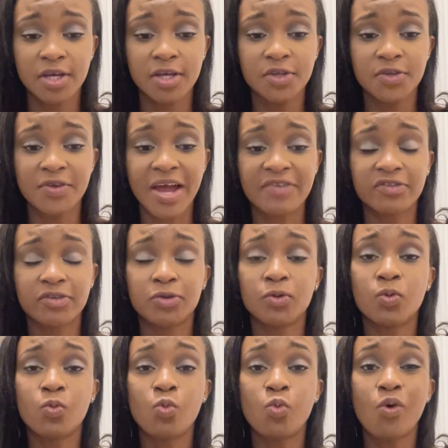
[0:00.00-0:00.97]
You have to know
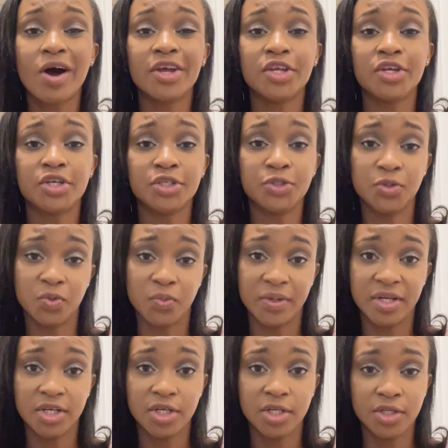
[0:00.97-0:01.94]
what you're
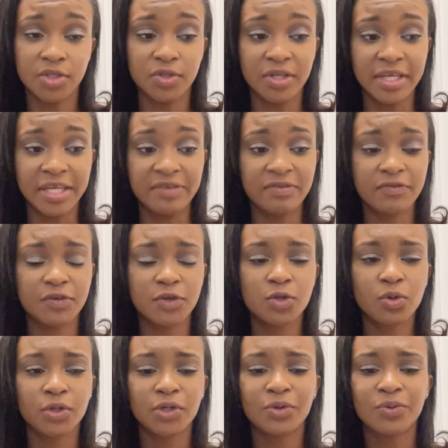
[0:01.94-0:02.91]
doing. Even if you
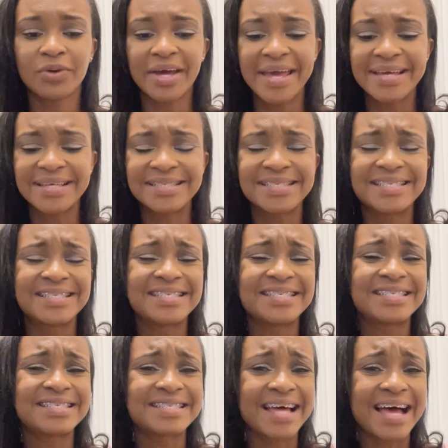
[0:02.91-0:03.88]
don't know
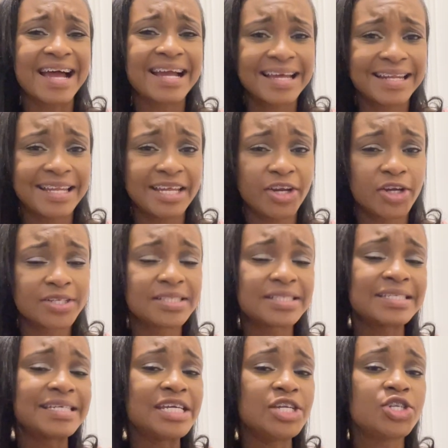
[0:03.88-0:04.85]
exactly and you're
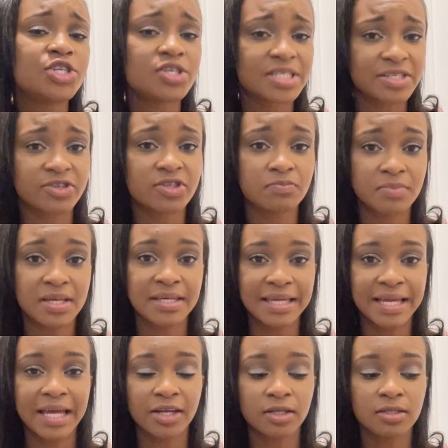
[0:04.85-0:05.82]
teaching yourself to make
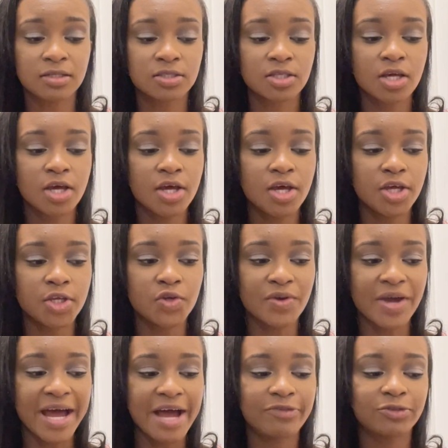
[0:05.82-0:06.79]
candles, you
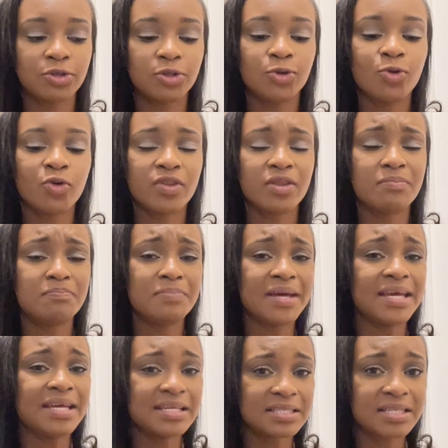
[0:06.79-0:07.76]
have to know the
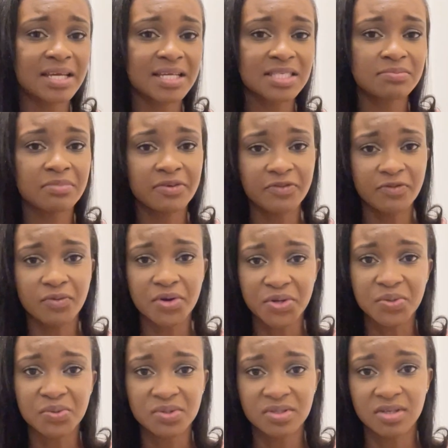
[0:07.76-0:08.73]
basics before
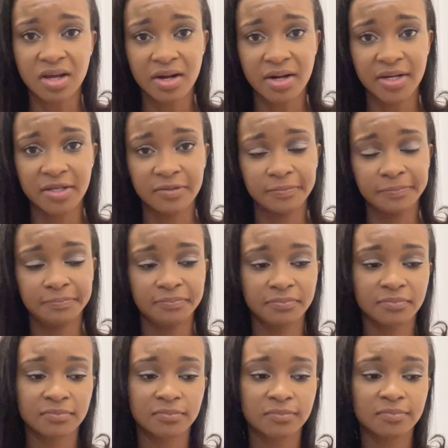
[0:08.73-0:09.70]
you start.
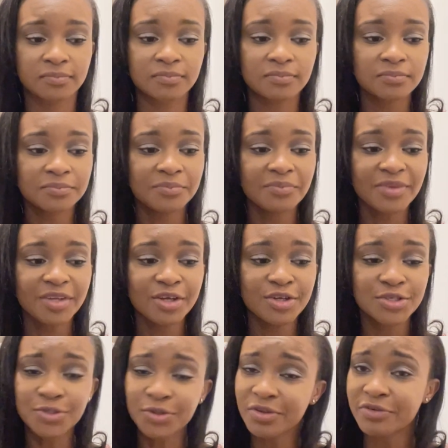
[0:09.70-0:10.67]

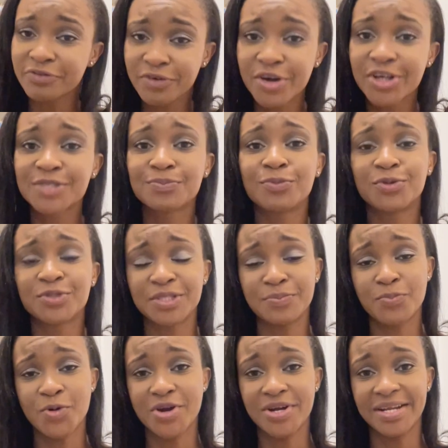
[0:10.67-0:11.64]
So the first most
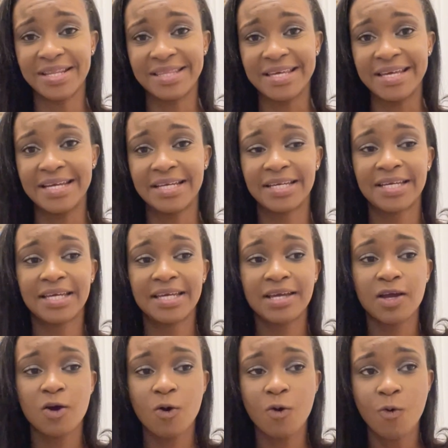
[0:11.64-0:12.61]
important thing,
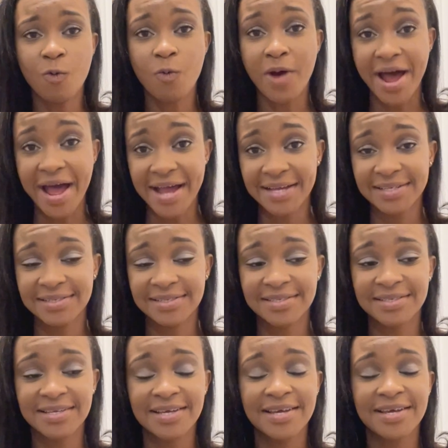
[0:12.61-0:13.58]
wax.